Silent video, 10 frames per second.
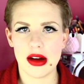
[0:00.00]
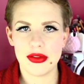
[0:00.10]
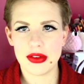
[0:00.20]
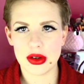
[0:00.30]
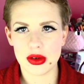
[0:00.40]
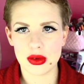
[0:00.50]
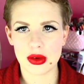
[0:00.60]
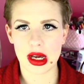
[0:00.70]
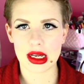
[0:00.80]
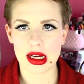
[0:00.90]
I
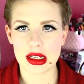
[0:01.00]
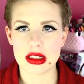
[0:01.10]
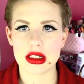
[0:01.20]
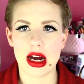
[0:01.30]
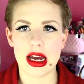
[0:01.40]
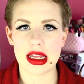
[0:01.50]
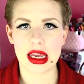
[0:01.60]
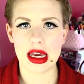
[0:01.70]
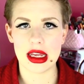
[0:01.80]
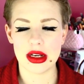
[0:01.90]
feel like I can dye it
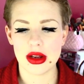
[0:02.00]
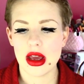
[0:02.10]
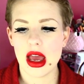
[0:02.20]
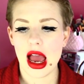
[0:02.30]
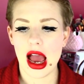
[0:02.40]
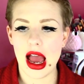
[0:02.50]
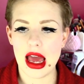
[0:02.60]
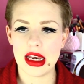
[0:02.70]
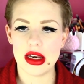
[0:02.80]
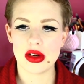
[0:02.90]
again.
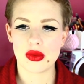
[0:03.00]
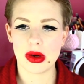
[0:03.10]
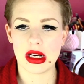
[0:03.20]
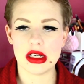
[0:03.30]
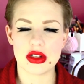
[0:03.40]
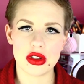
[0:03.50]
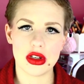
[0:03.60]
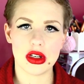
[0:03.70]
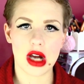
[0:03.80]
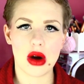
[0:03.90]
And when I
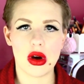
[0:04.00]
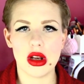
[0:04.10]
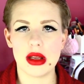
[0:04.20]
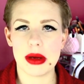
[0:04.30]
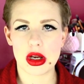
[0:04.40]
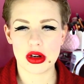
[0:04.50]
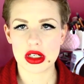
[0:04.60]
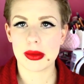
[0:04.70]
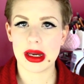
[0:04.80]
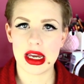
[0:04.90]
do, I'll only be
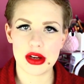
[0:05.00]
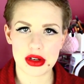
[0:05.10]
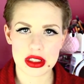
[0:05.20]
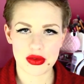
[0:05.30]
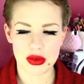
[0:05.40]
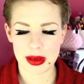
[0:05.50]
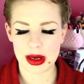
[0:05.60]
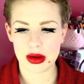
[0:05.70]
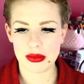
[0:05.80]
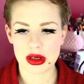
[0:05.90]
going to my hairdresser from
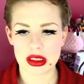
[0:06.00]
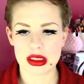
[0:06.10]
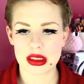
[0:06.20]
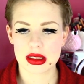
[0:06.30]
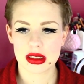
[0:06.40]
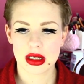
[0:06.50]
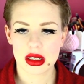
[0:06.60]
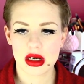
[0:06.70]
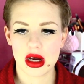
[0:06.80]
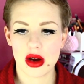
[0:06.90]
now on, because
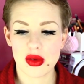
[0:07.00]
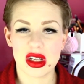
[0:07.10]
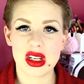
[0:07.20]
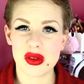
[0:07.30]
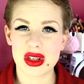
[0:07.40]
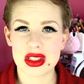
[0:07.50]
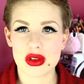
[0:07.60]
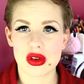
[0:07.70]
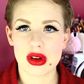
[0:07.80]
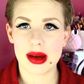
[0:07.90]
I really don't want to
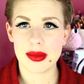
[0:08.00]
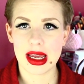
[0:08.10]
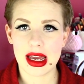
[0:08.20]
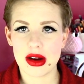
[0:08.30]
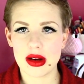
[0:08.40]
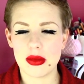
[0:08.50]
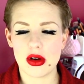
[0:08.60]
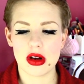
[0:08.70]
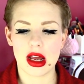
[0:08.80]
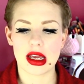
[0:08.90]
screw around my hair
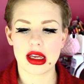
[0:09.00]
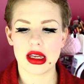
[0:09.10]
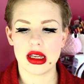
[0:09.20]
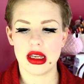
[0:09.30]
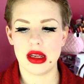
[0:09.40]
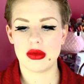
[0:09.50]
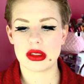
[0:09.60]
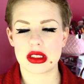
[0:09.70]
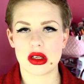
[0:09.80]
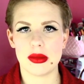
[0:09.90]
anymore. Like, it
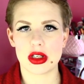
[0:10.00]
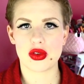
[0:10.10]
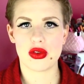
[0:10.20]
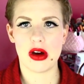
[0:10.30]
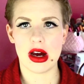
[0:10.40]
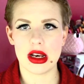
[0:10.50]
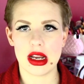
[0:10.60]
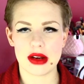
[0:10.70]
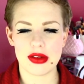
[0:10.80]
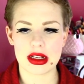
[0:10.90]
was so much
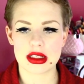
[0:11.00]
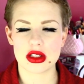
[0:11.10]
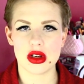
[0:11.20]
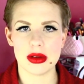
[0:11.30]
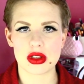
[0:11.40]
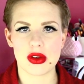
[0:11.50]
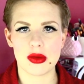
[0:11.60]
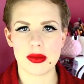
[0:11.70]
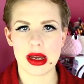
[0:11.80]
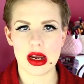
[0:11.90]
fun, and I've had so much
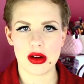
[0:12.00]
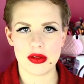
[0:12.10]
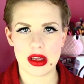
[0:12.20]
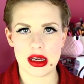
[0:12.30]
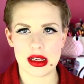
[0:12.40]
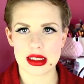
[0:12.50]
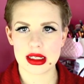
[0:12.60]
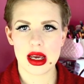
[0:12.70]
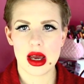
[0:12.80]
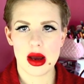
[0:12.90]
fun with my hair over the years,